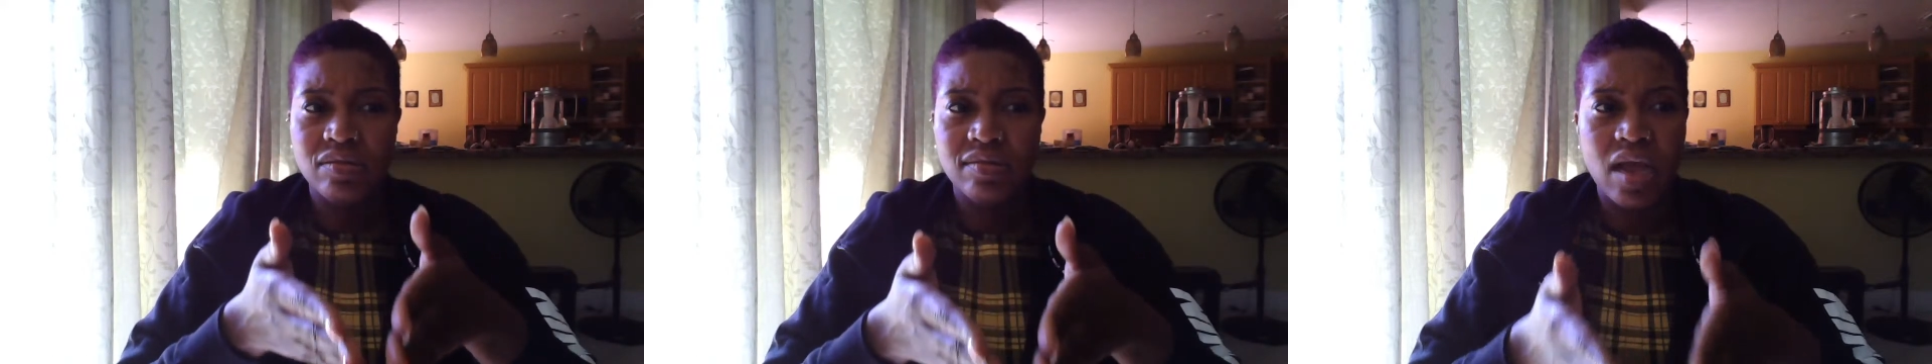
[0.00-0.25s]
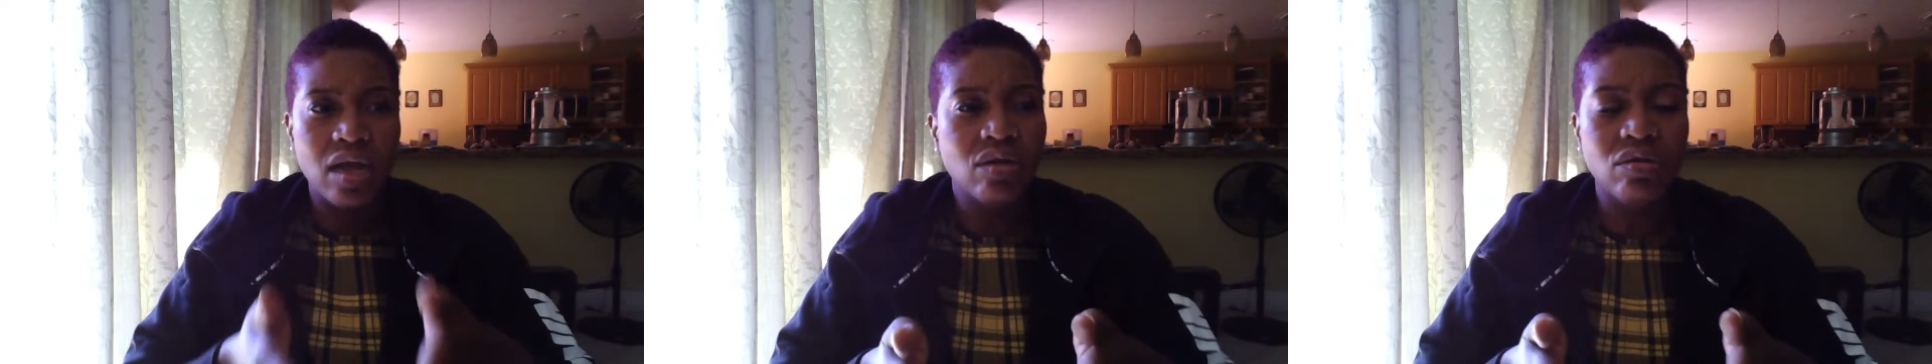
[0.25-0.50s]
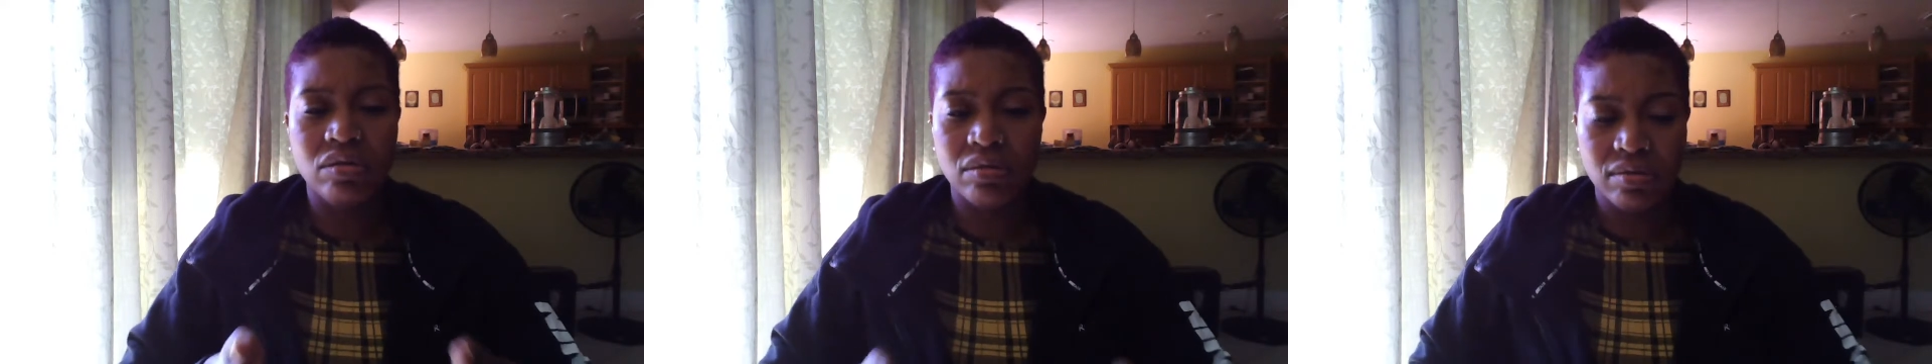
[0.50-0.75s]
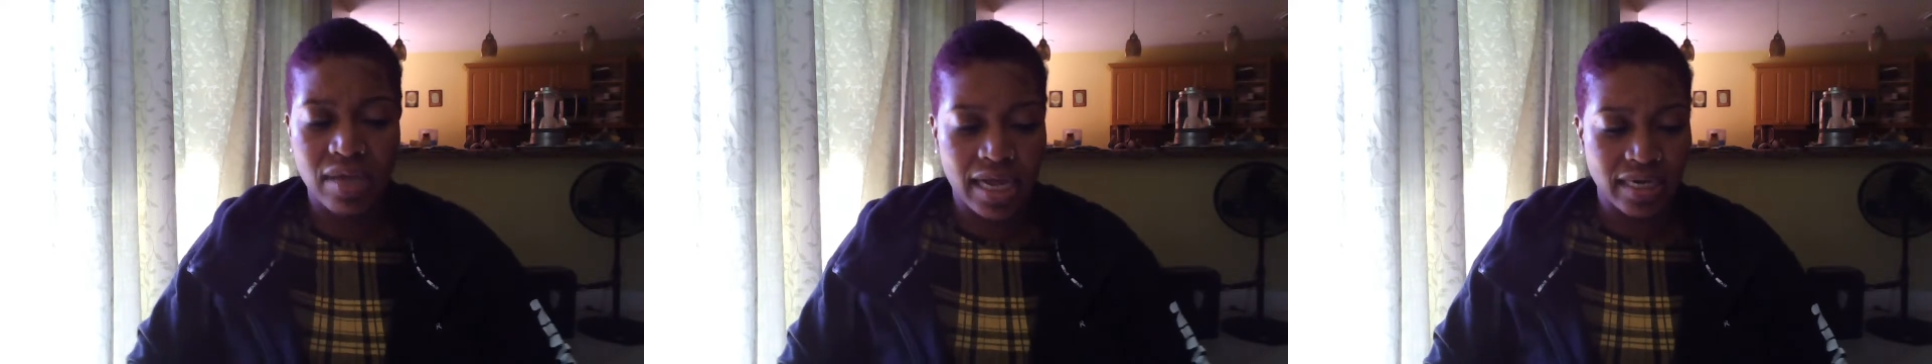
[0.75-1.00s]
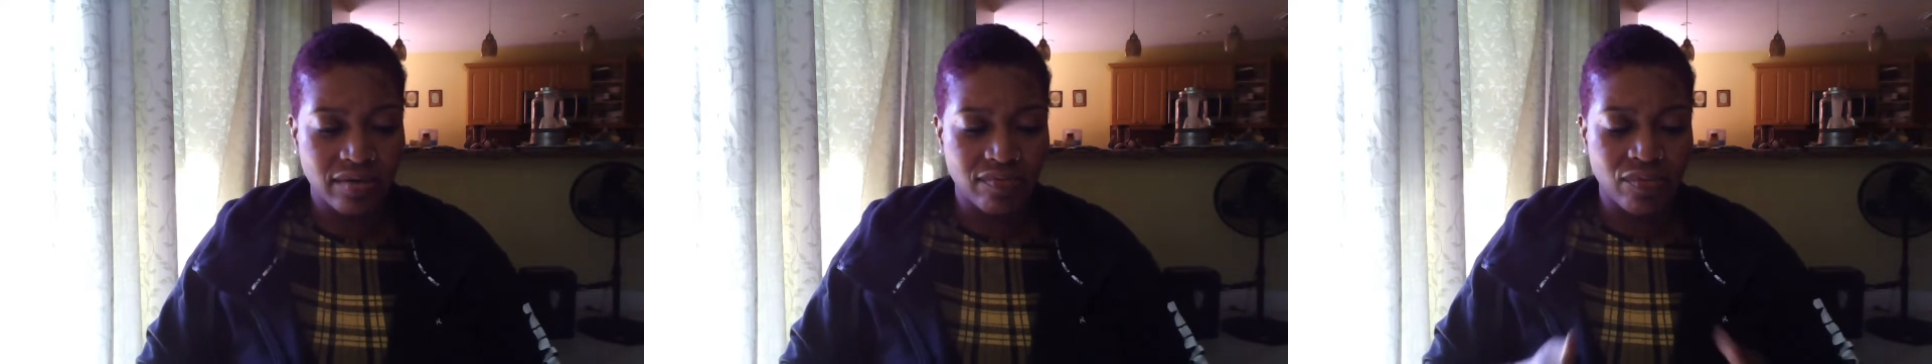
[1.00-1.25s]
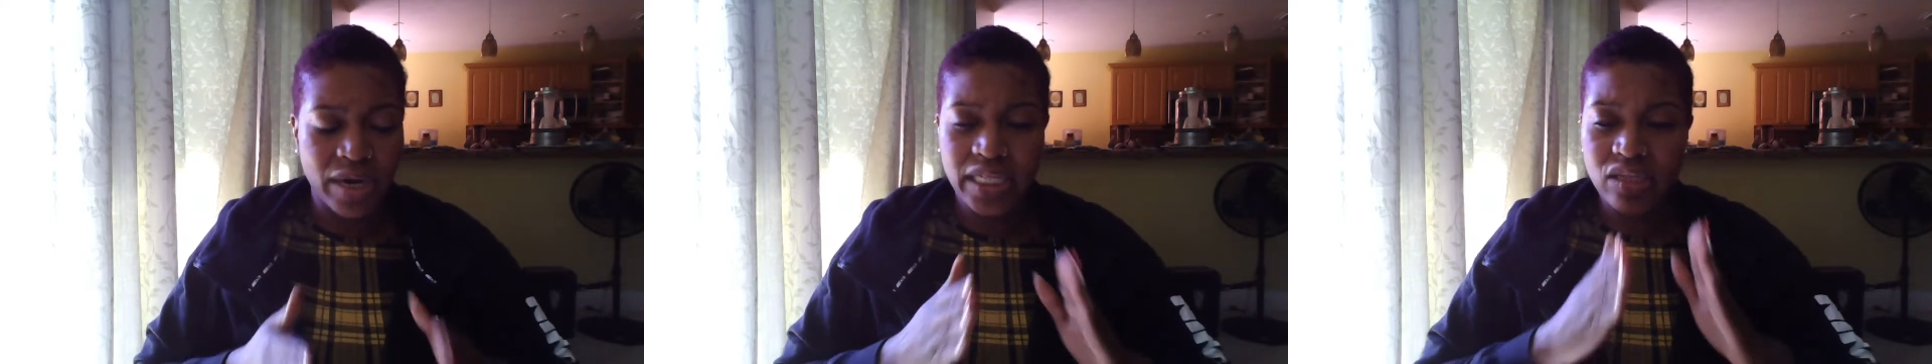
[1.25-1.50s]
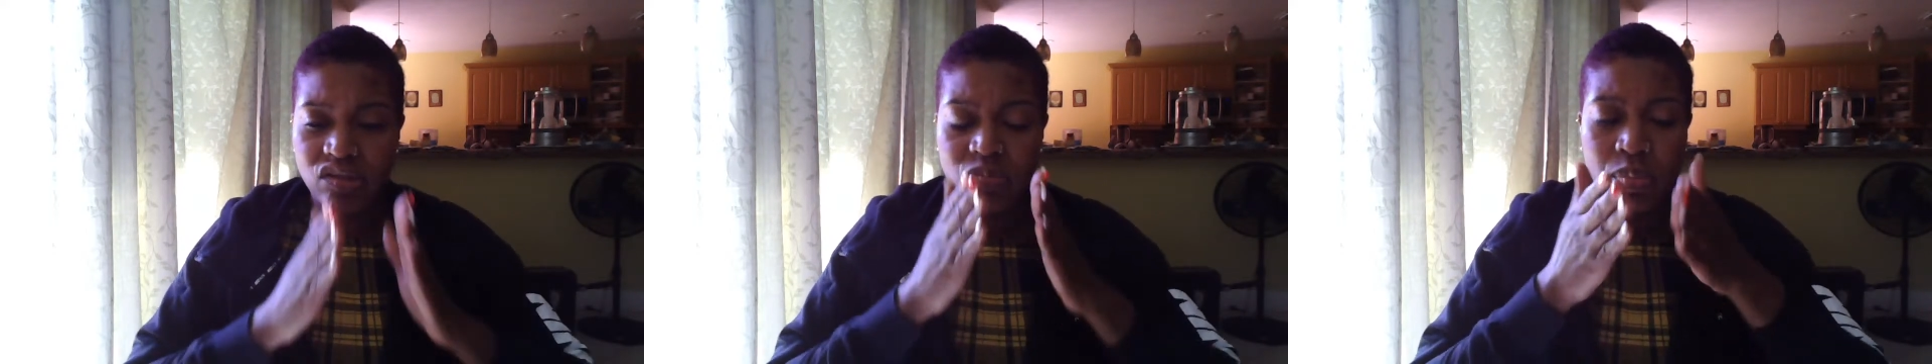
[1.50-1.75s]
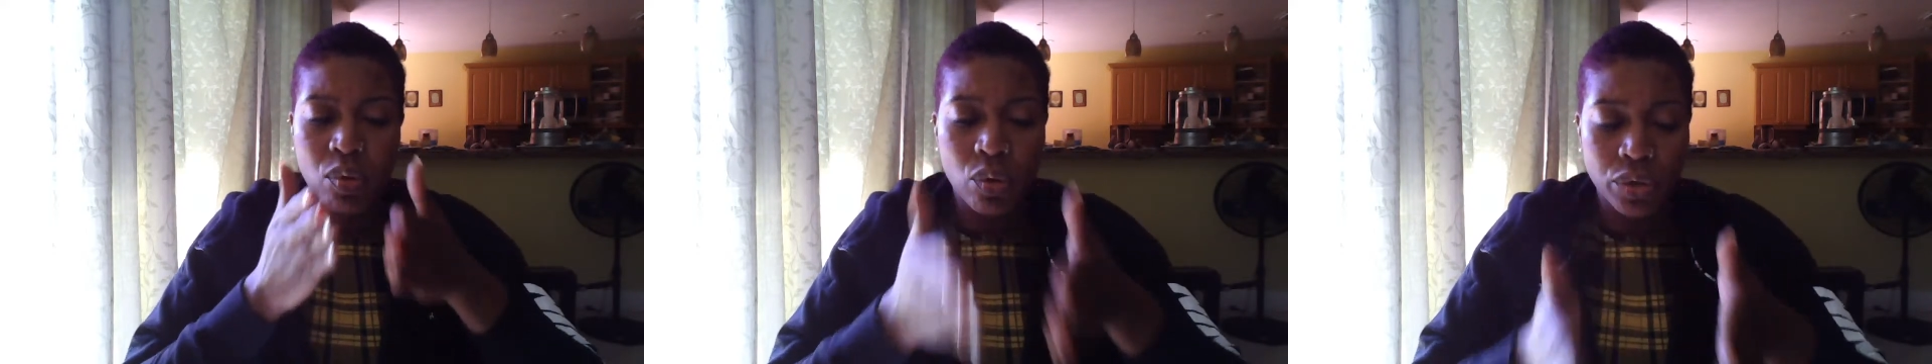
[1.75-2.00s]
tunnel, kind of, right? This
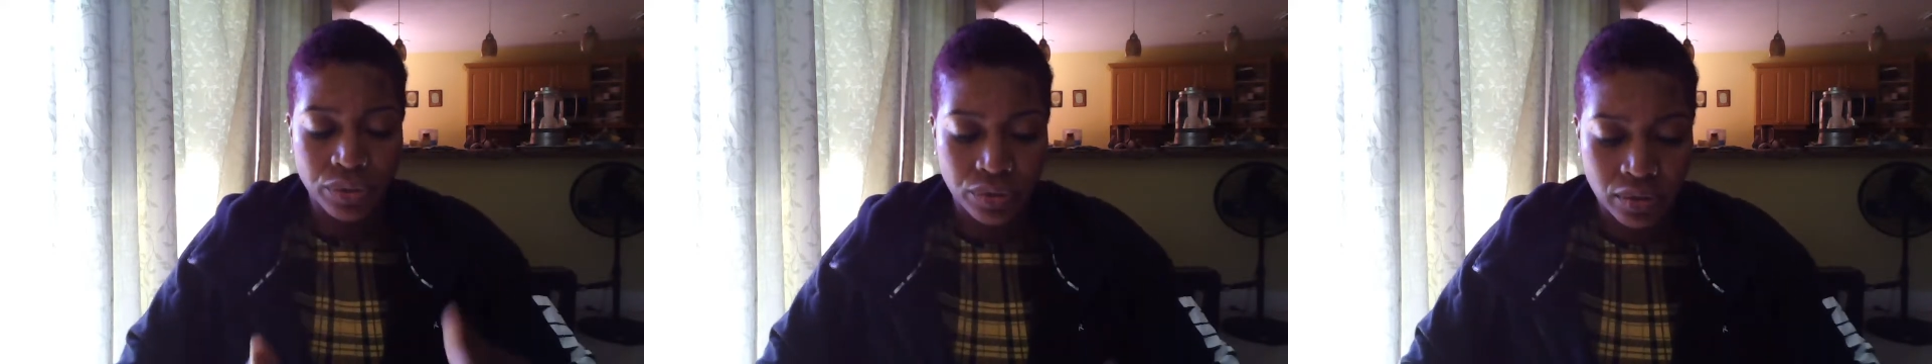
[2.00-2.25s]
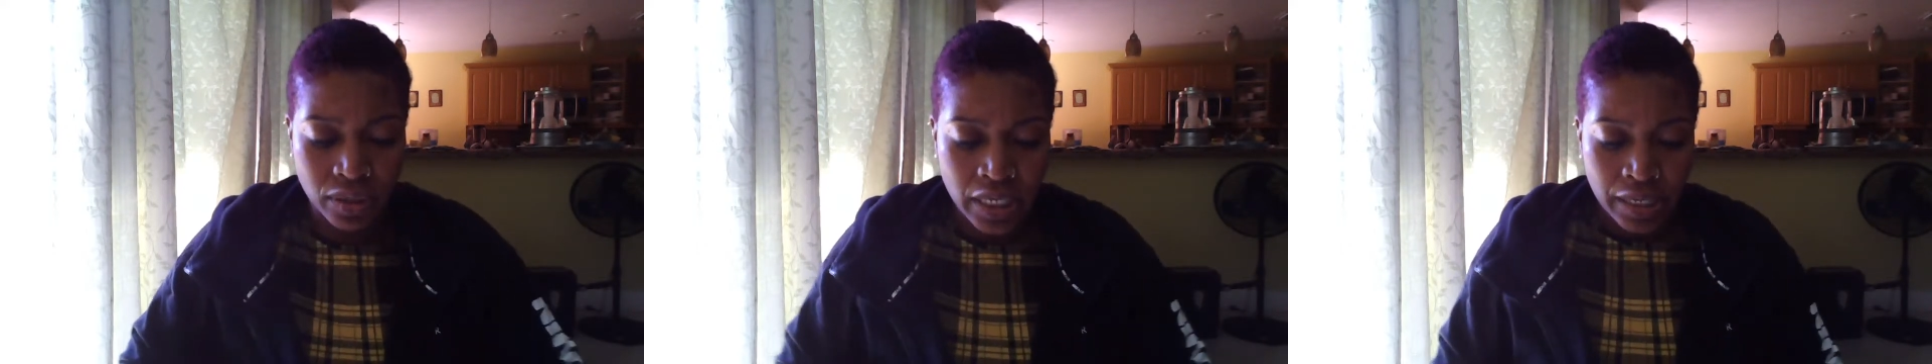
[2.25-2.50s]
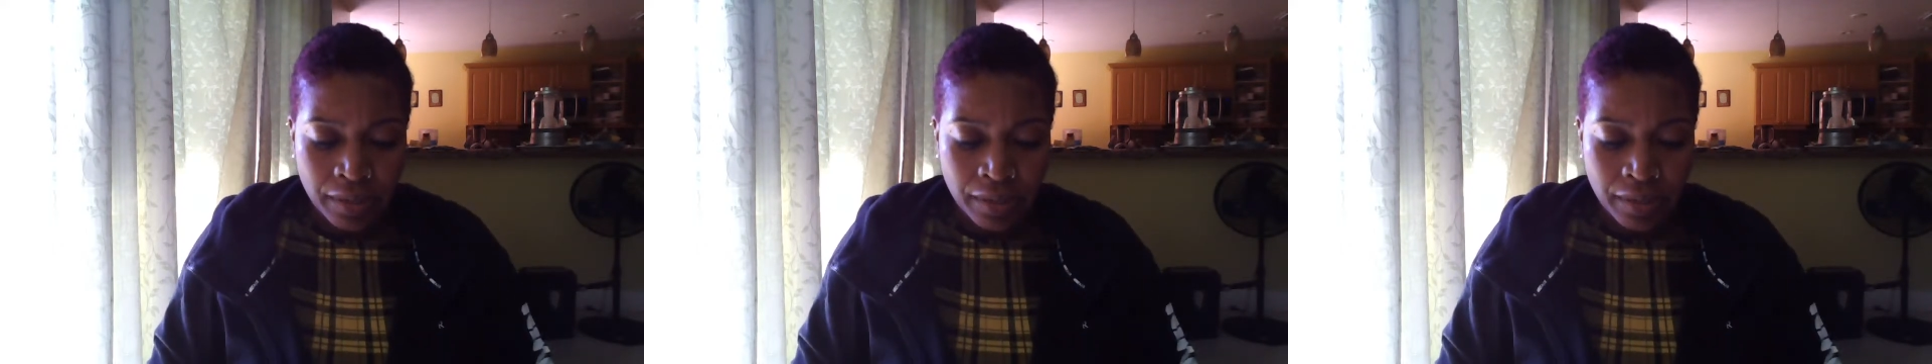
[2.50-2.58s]
portal.